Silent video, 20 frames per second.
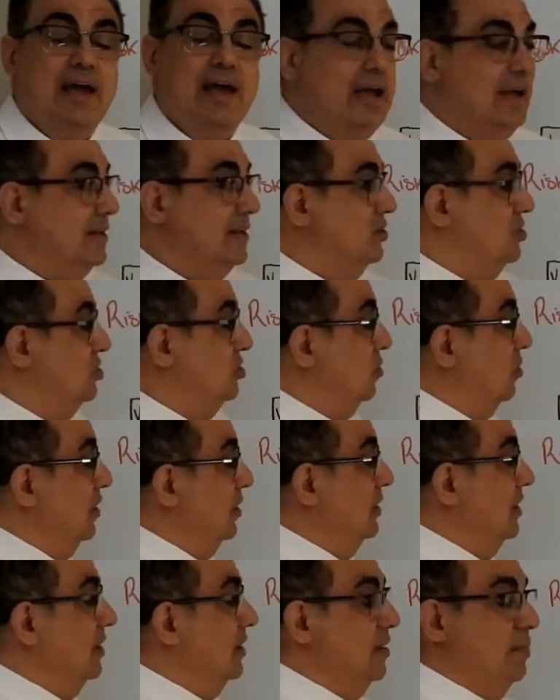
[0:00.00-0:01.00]

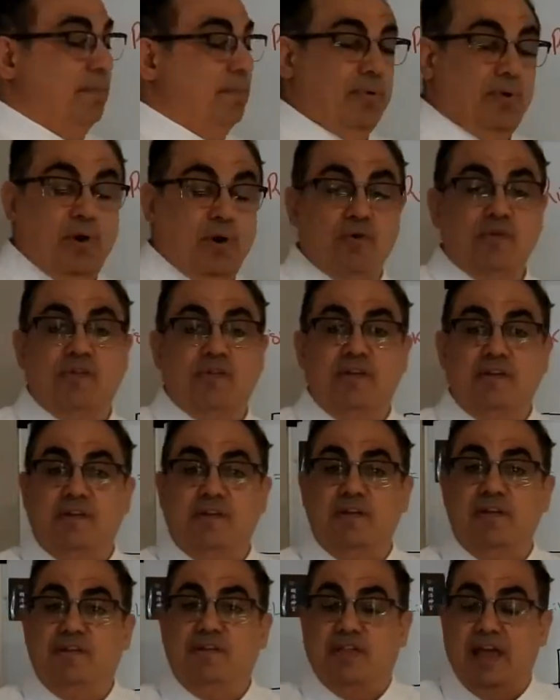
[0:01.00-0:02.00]
ensuring that the
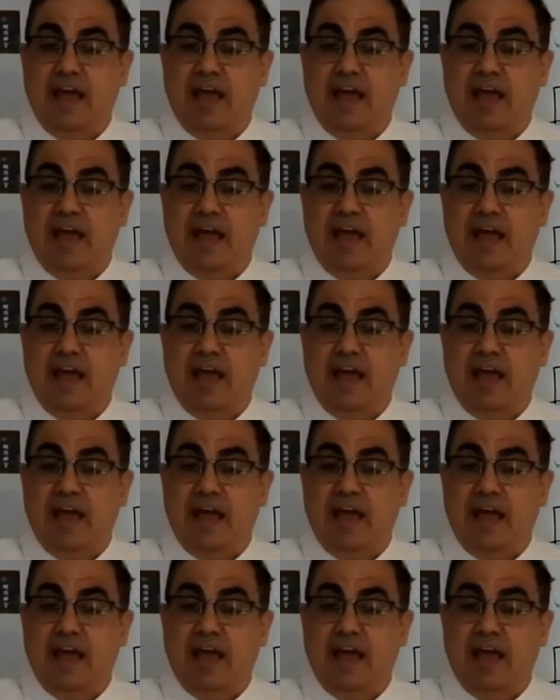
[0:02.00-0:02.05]
processes,